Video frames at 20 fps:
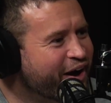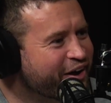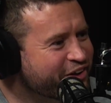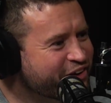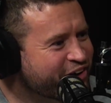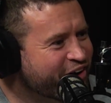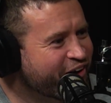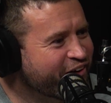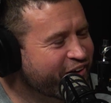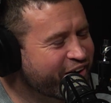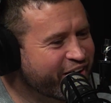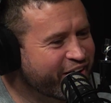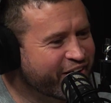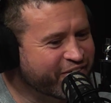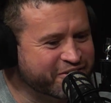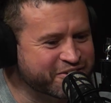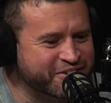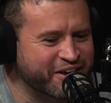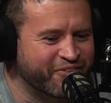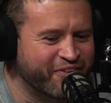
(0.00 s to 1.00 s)
And I
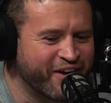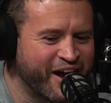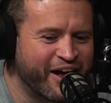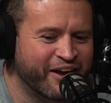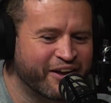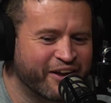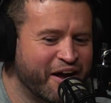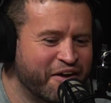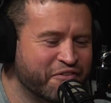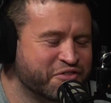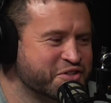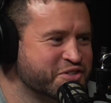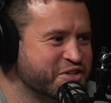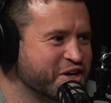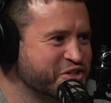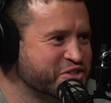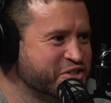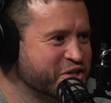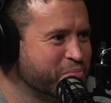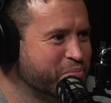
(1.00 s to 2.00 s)
was like, wow, laughter's
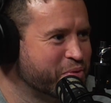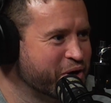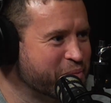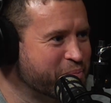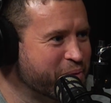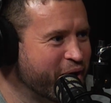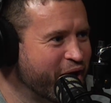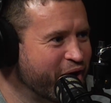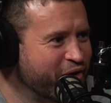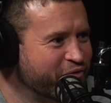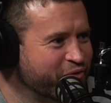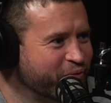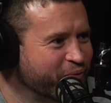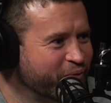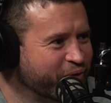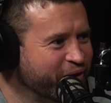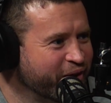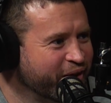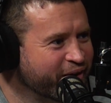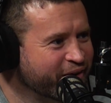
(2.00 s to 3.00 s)
actually a pretty powerful
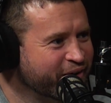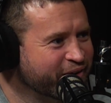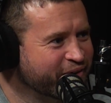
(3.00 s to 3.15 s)
thing.